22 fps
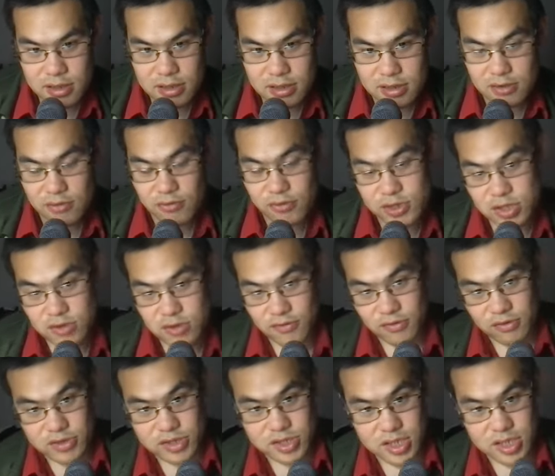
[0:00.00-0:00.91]
Yeah, which of
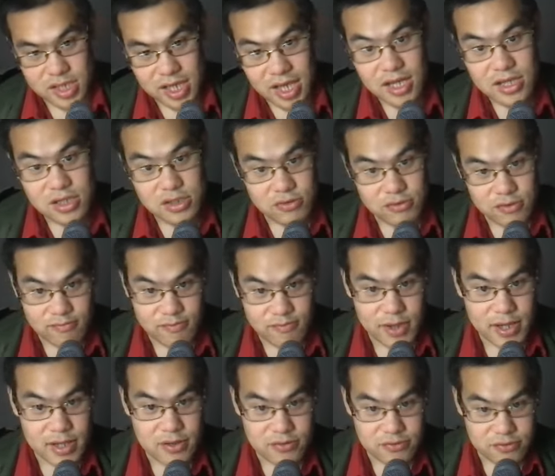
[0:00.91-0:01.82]
course it can do in
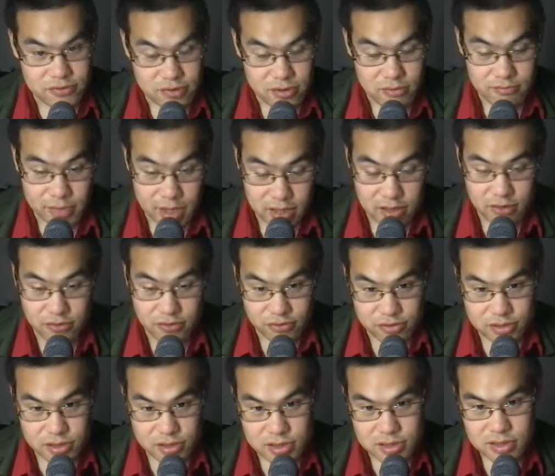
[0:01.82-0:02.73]

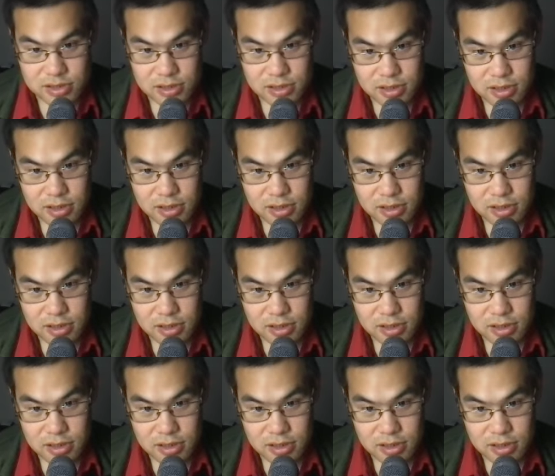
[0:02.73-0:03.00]
Belarus,